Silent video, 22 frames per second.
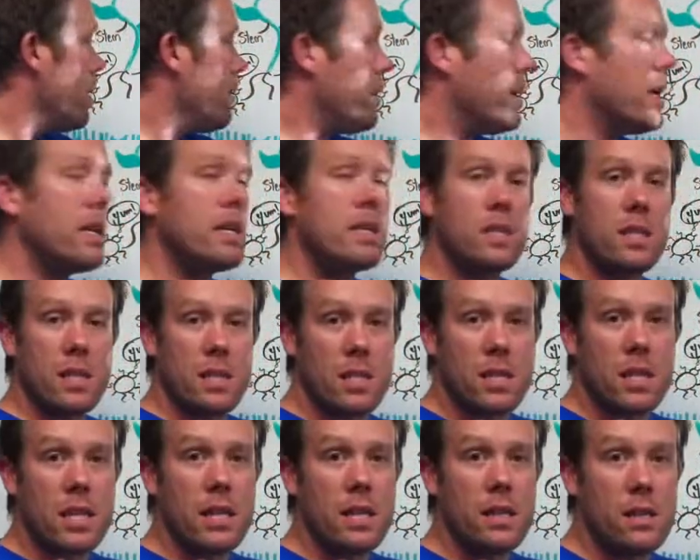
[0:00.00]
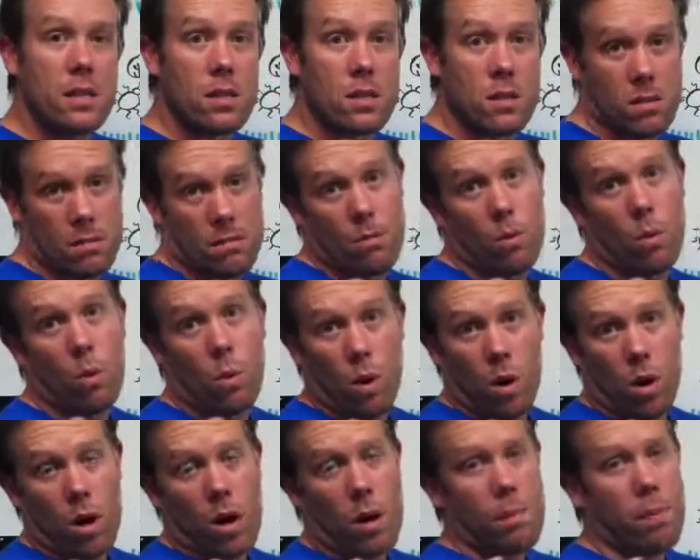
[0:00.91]
because the seeds
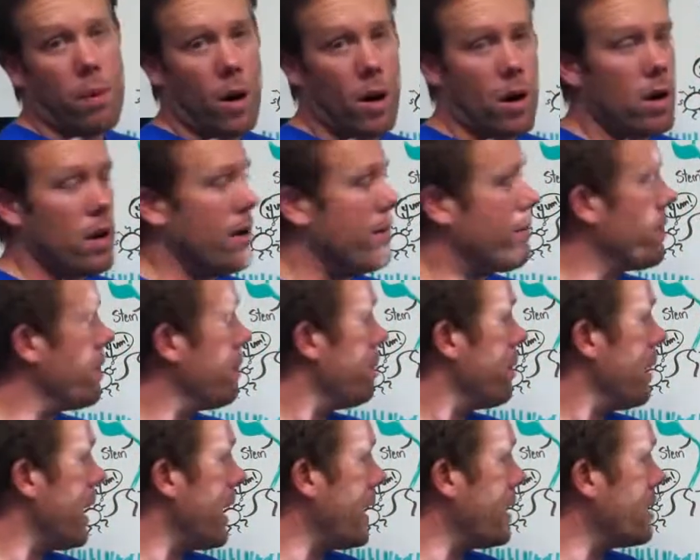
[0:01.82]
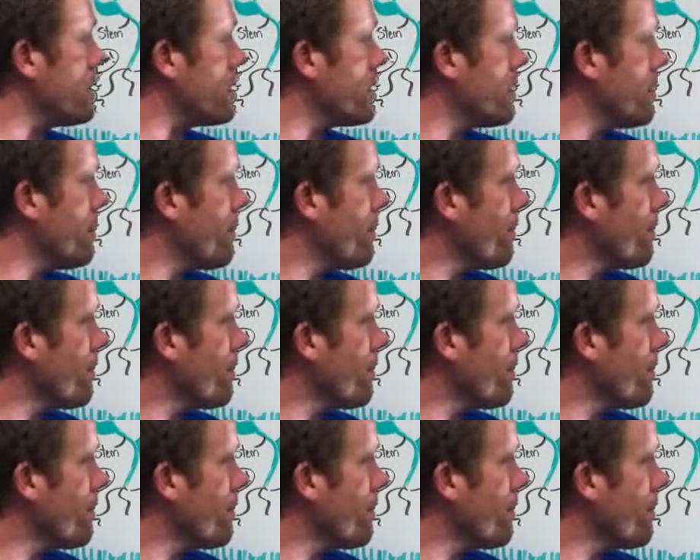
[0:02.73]
were a part of the plant.